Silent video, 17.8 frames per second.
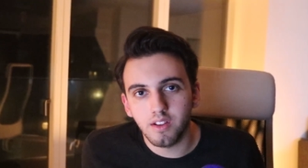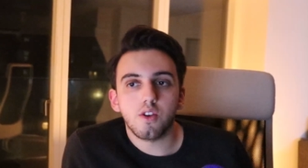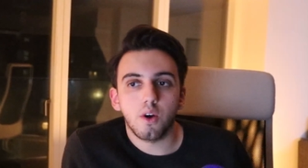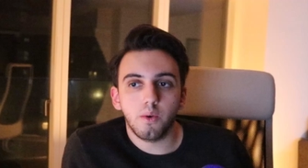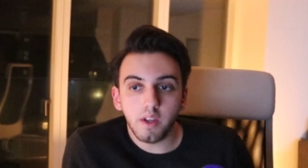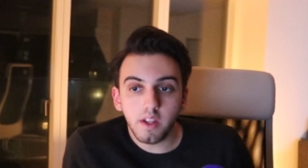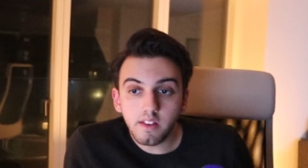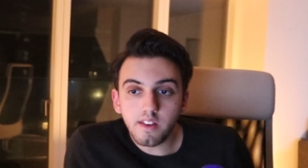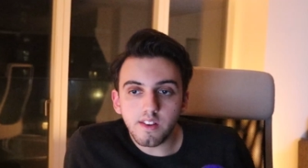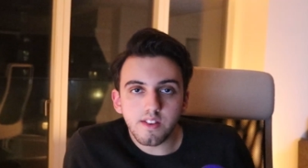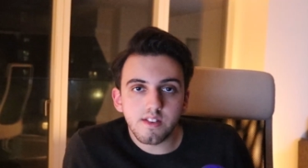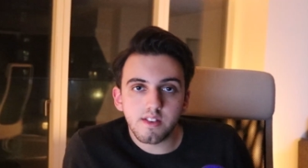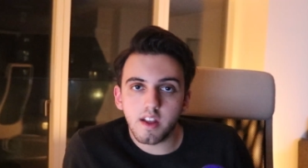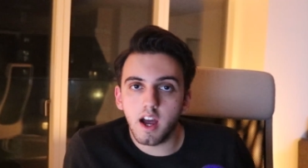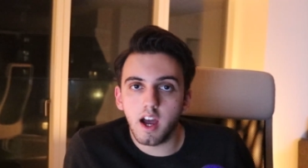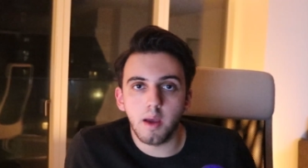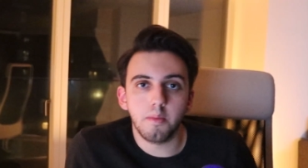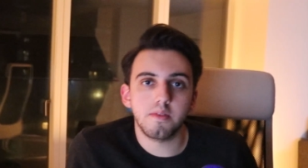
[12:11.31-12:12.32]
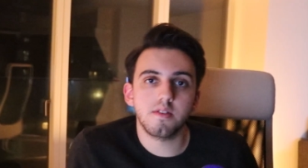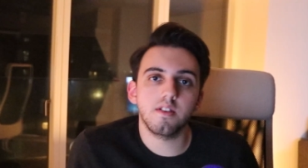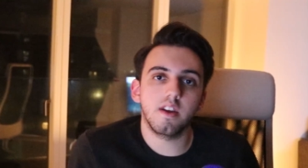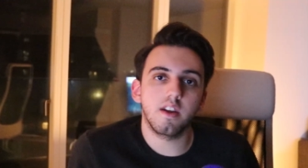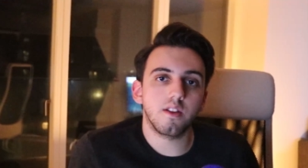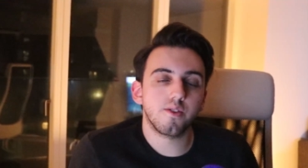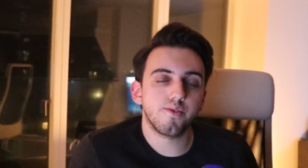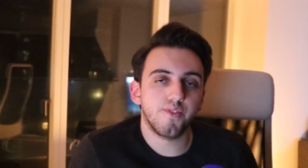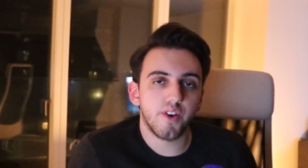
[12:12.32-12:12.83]
So in these times,
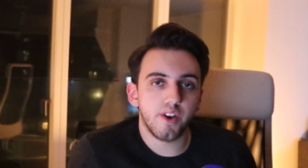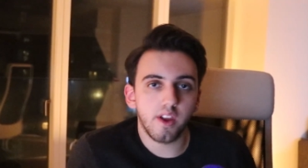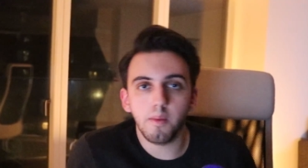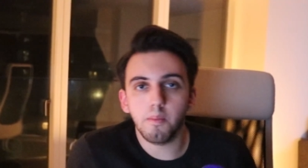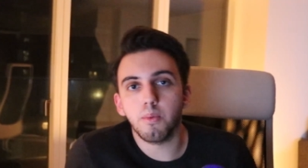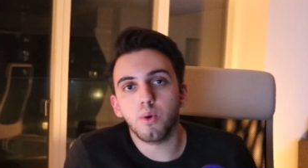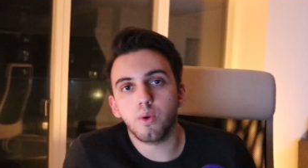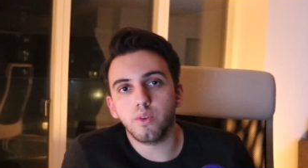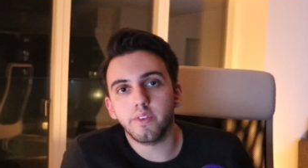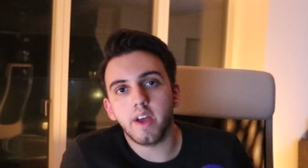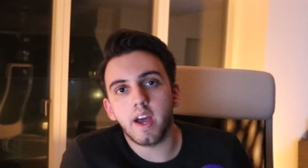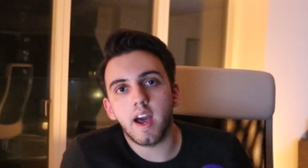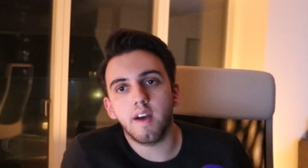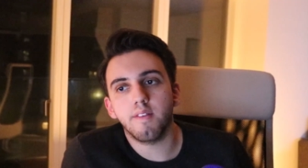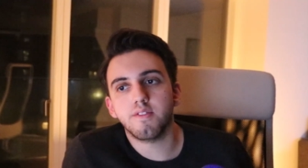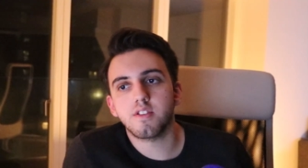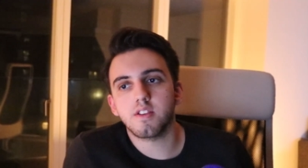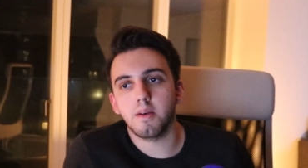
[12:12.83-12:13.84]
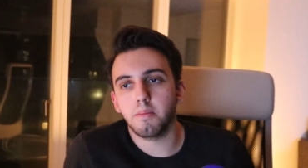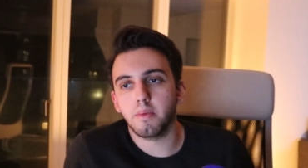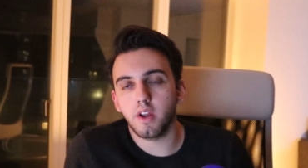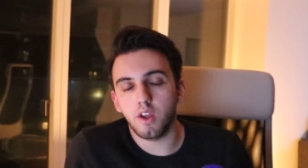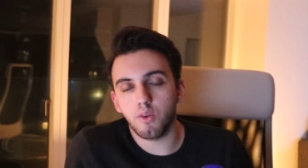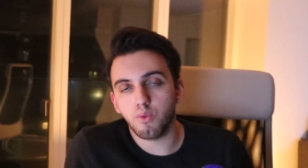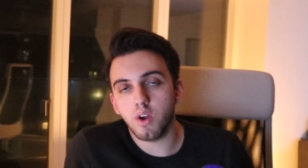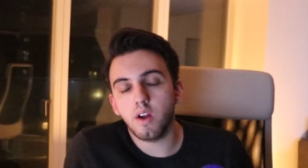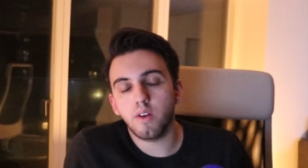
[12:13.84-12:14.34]
it's very important to have
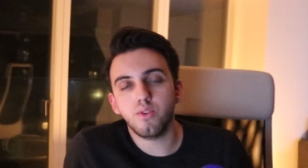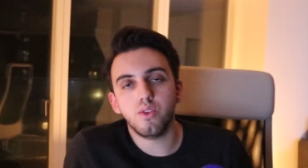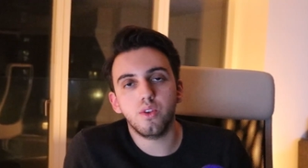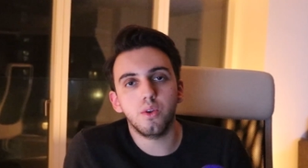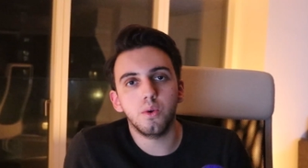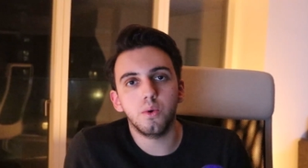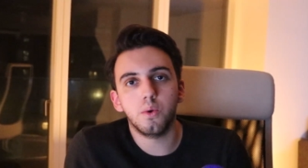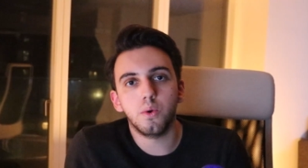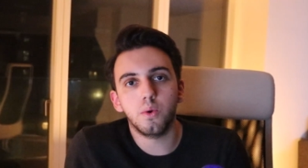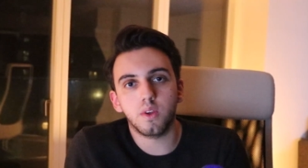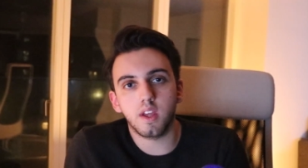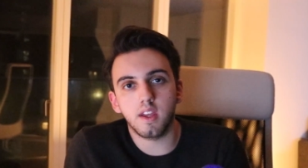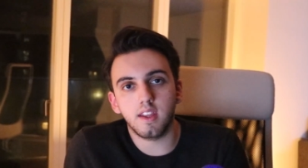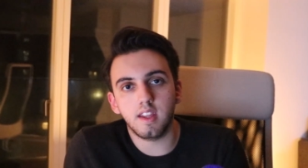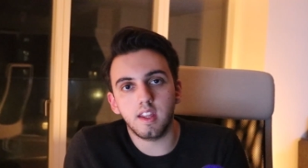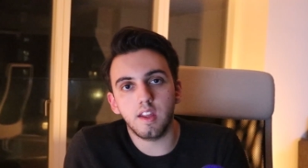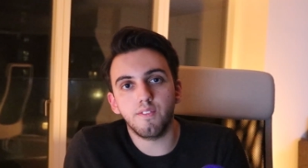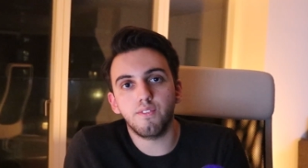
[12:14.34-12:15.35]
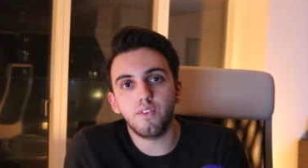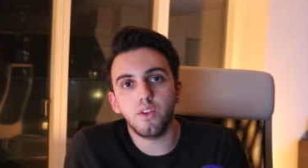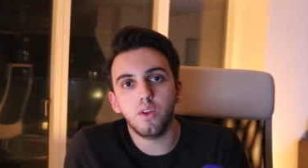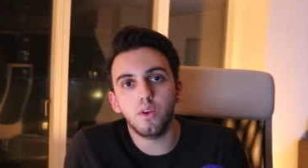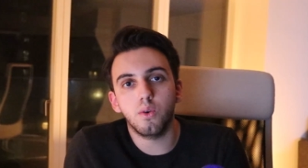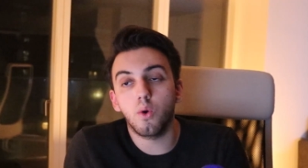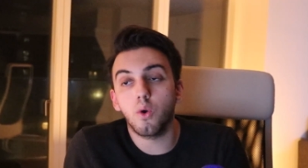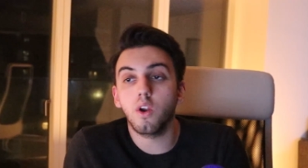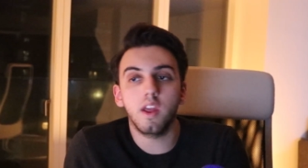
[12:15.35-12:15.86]
somebody around you who can give
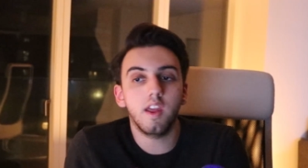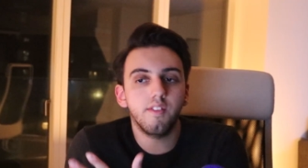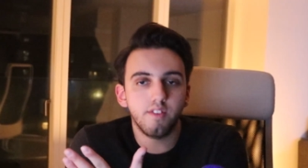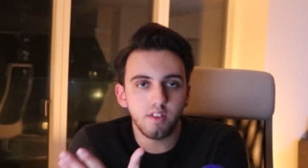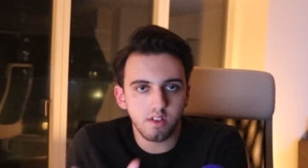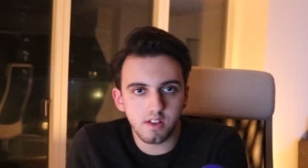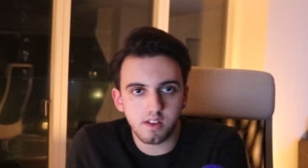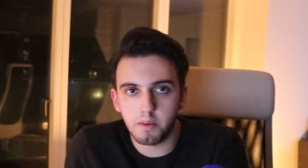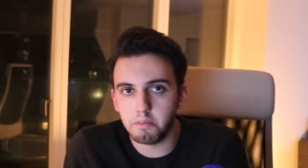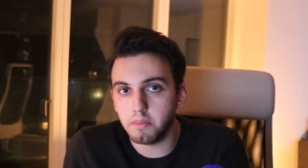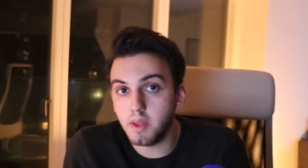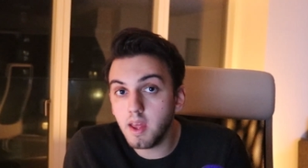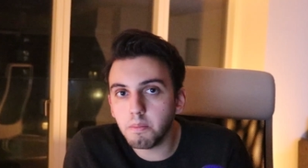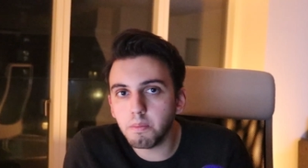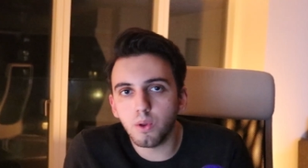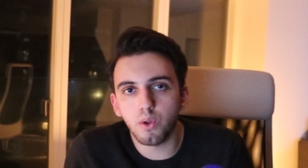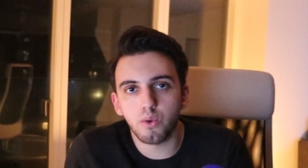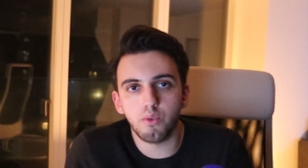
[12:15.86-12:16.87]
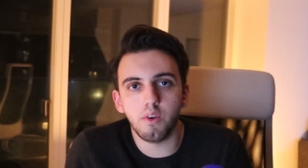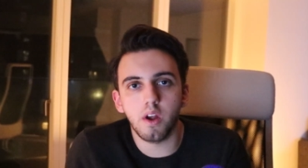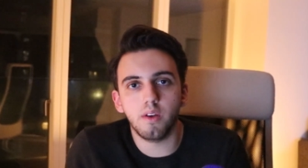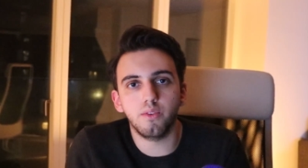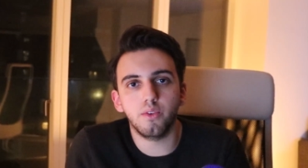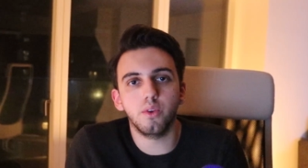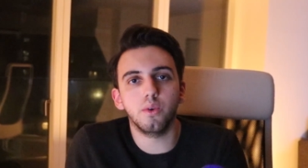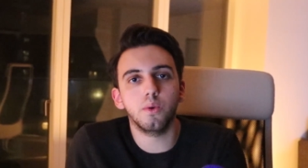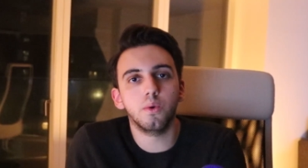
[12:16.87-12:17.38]
you, or even some people
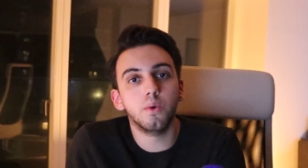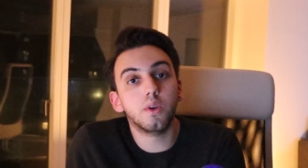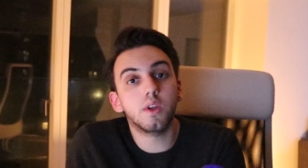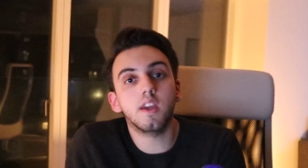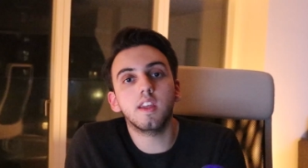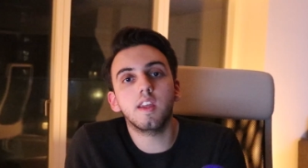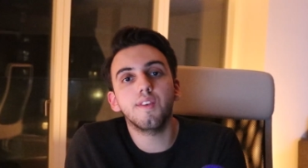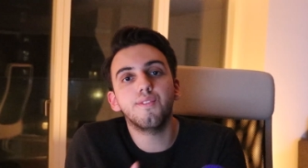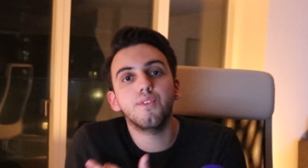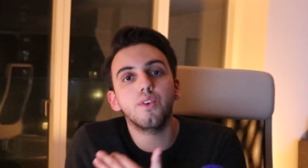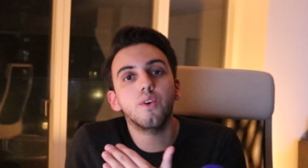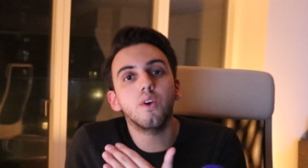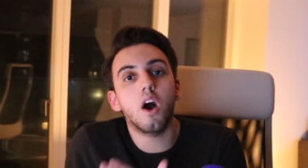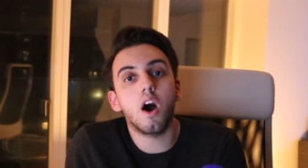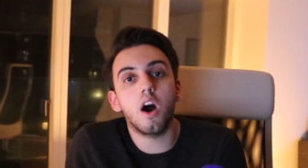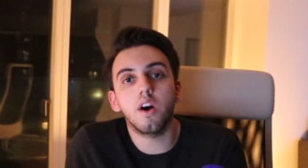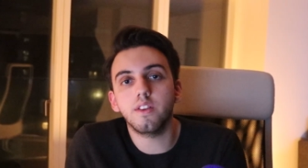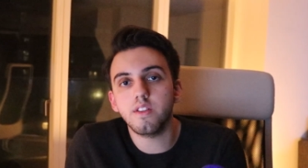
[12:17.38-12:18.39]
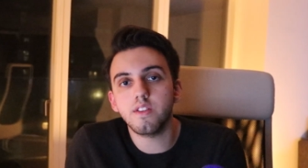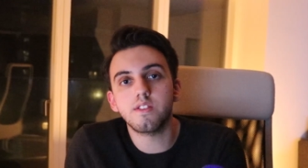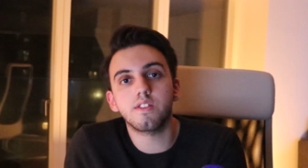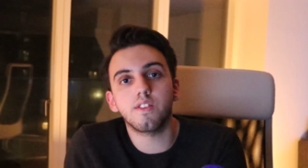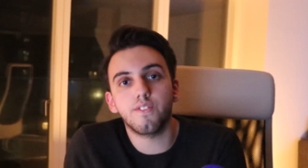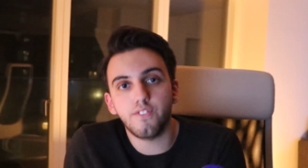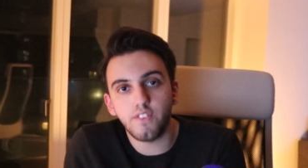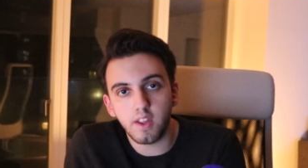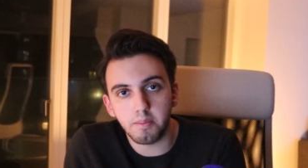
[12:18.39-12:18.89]
around you who can give you
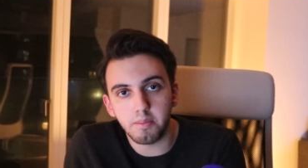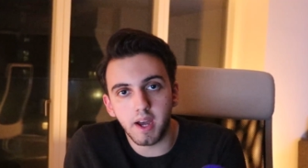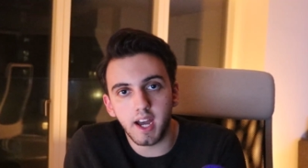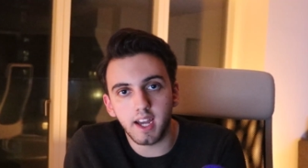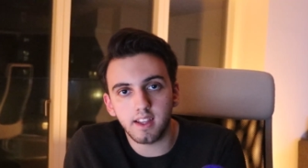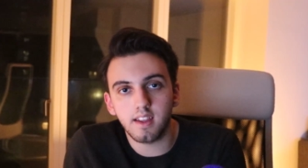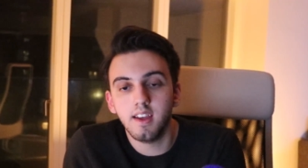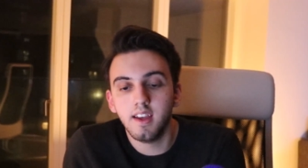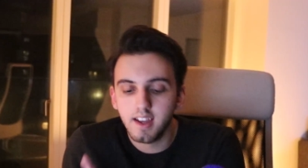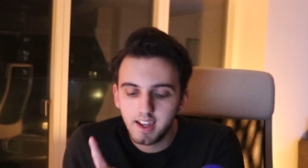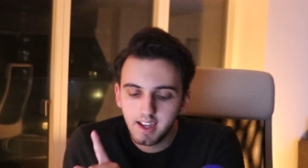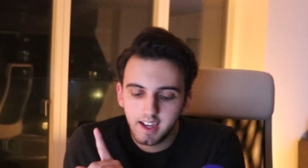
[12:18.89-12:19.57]
honest feedback.